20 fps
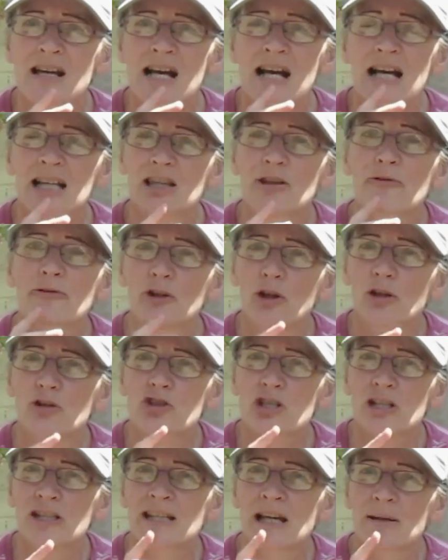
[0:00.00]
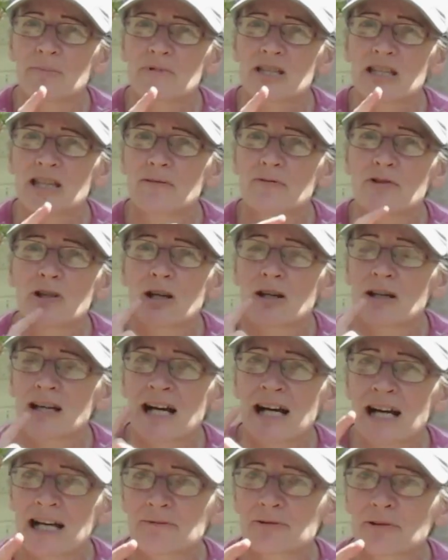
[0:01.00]
and they're virtually empty. They've got
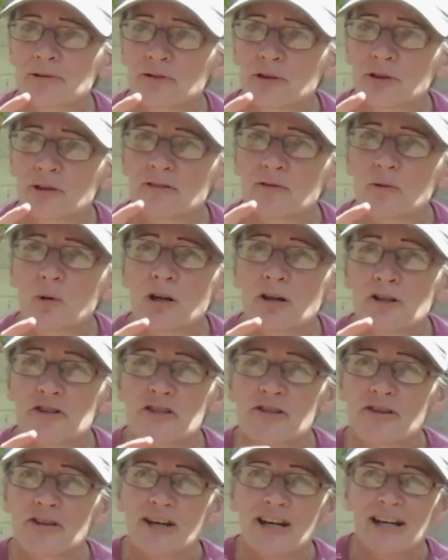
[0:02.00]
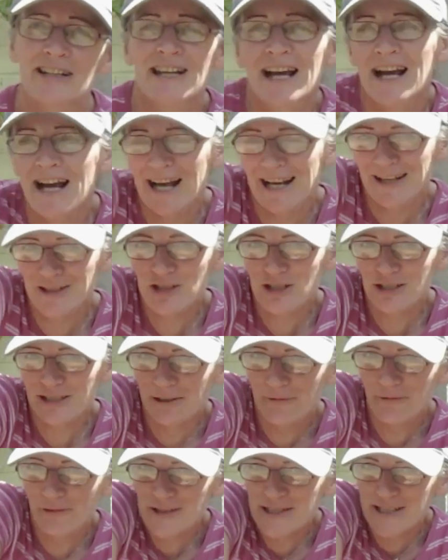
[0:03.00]
half a foot of water that I can't
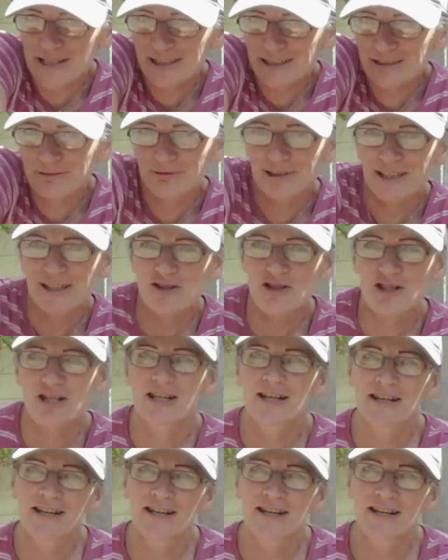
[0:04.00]
actually physically reach